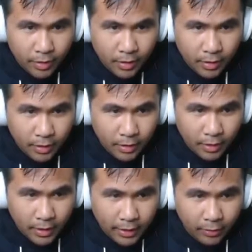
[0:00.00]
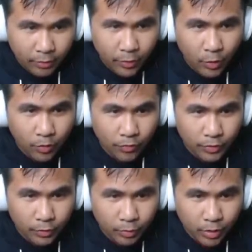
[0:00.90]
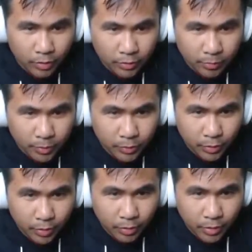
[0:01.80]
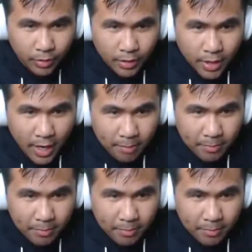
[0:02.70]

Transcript: Uh, I don't know if this is where I was supposed to go.